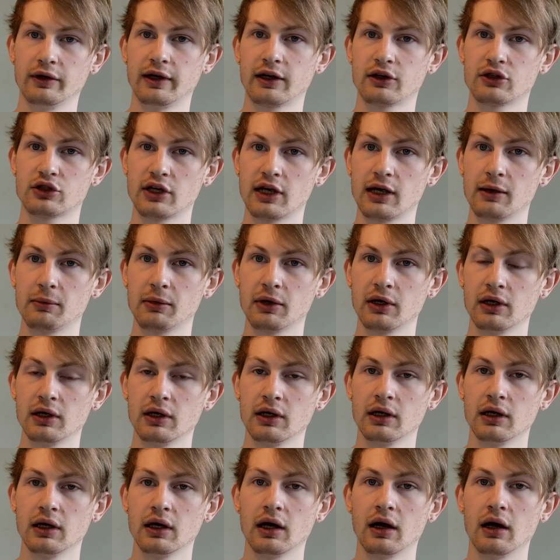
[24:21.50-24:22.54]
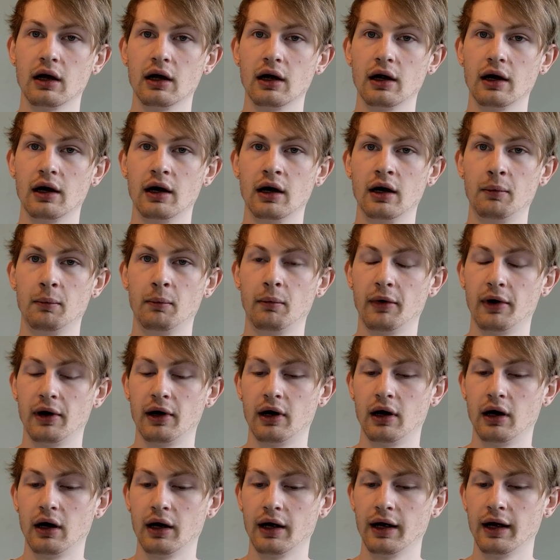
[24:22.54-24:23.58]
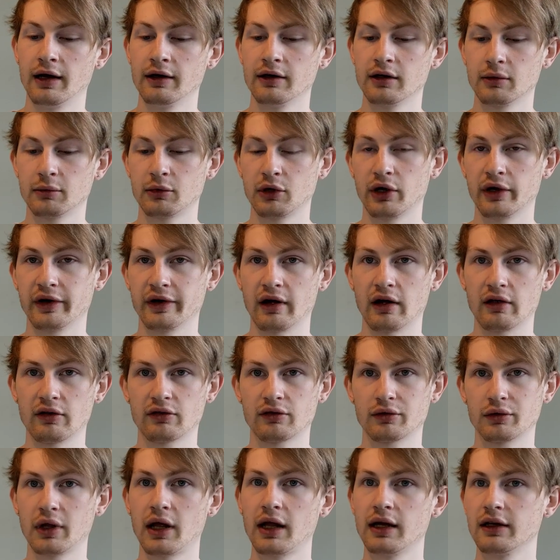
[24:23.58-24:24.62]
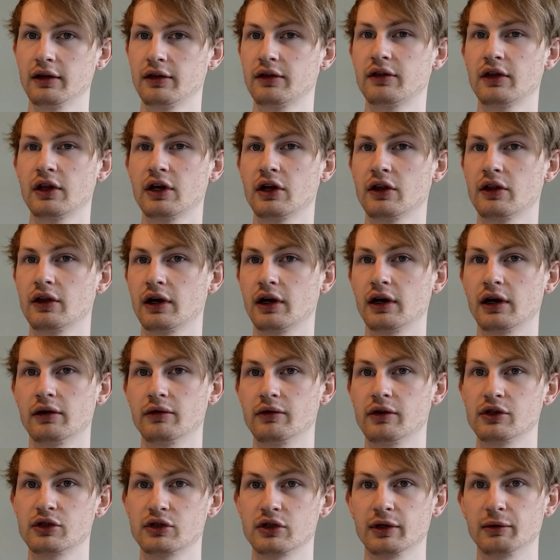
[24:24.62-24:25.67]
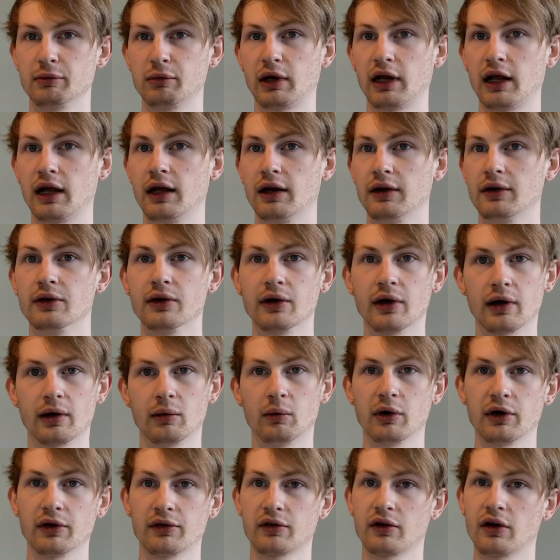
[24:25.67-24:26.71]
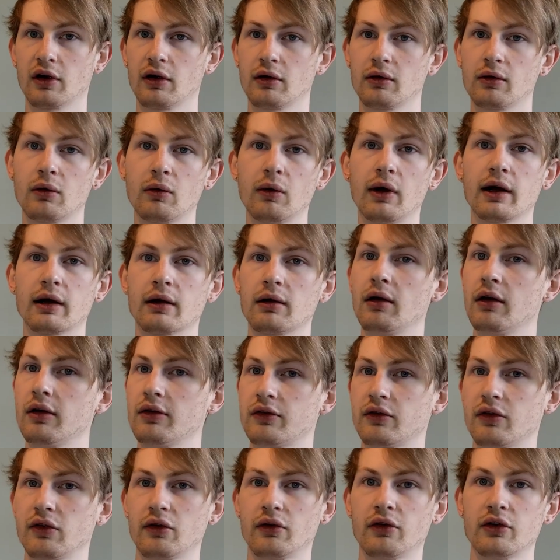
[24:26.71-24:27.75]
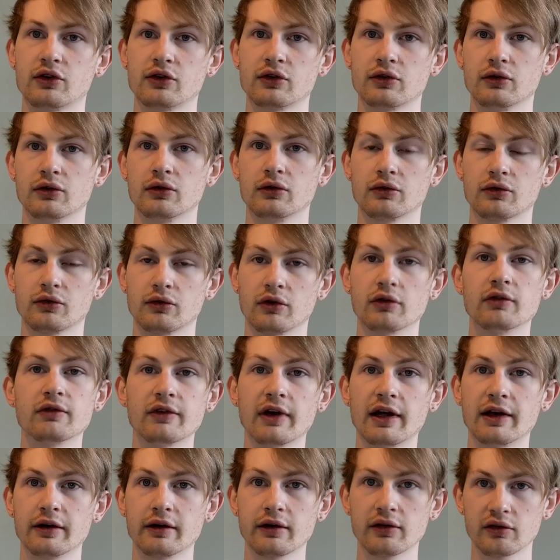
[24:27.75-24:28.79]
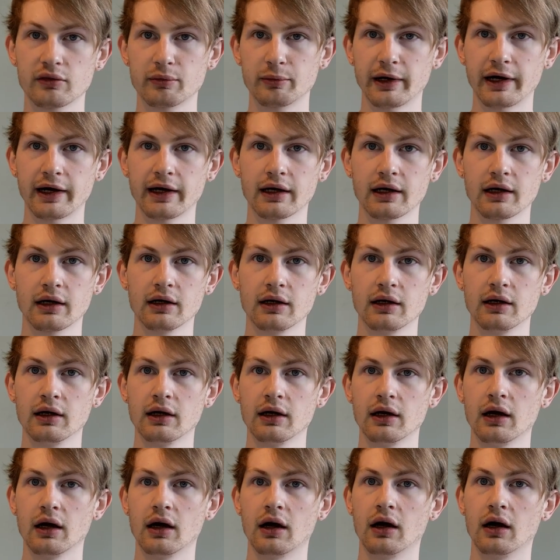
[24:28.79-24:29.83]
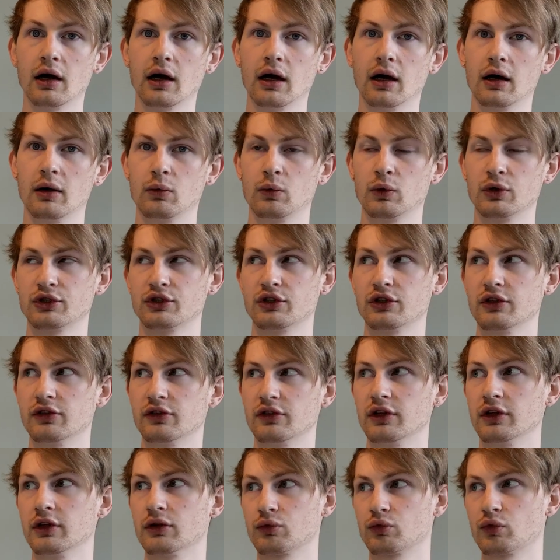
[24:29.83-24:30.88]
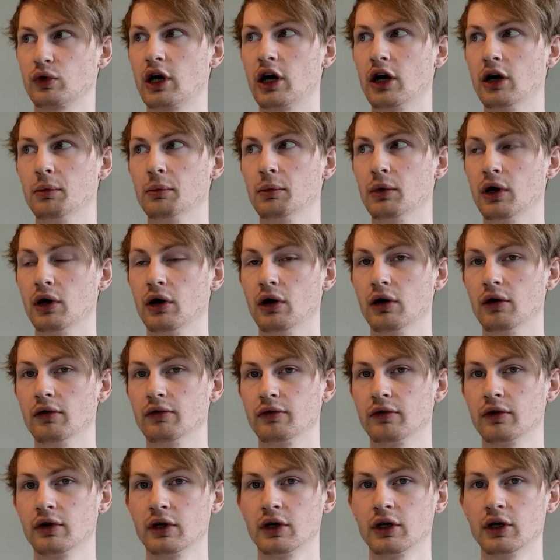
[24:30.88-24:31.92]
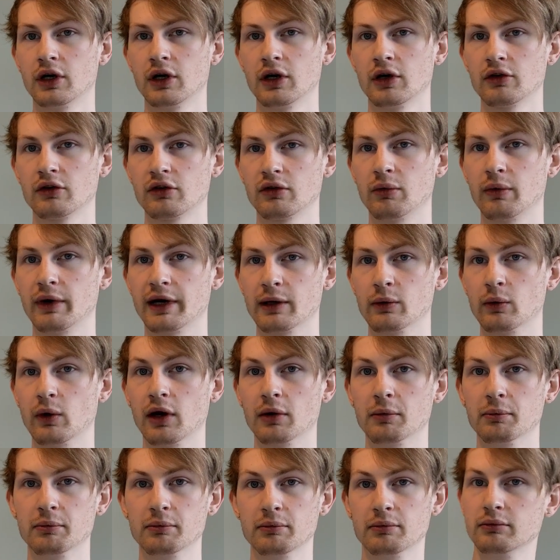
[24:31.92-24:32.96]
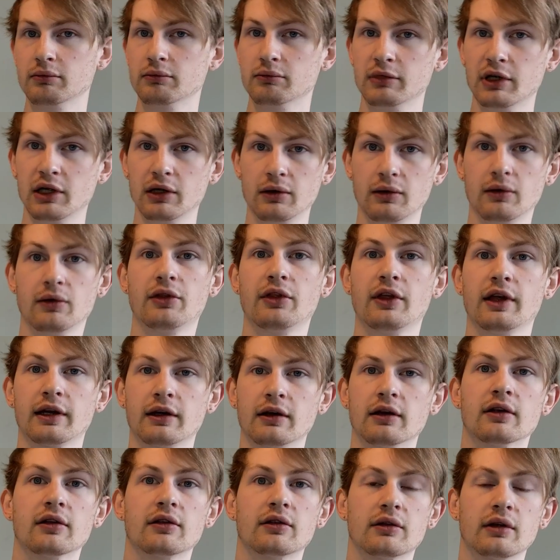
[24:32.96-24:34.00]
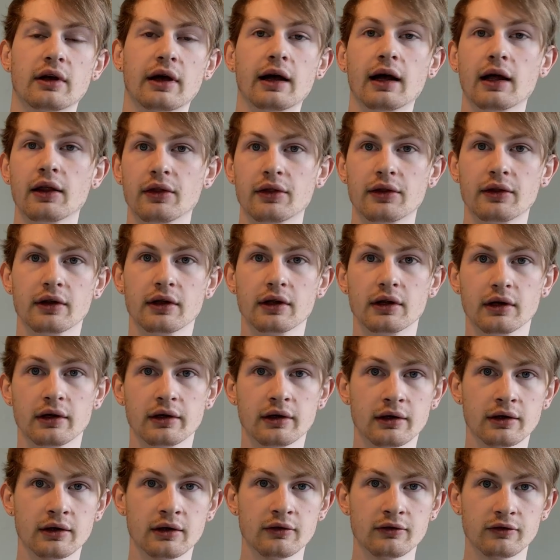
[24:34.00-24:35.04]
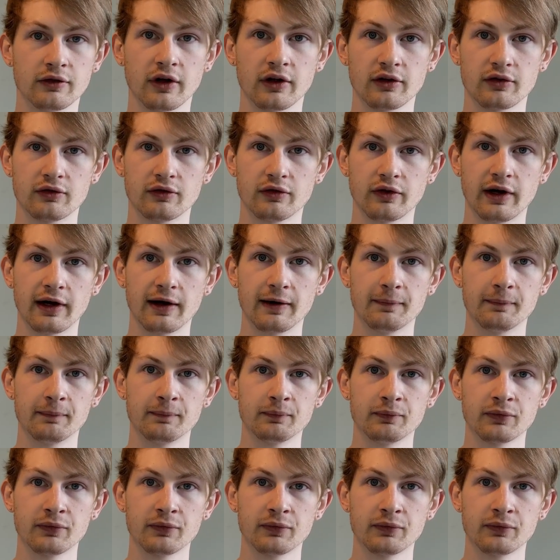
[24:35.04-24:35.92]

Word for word: neck shape. Um, I ended up going slightly thinner than I originally planned. I wanted to go quite close to the original sort of fender spec, uh, which is in the realm of 21 mil thickness at the first fret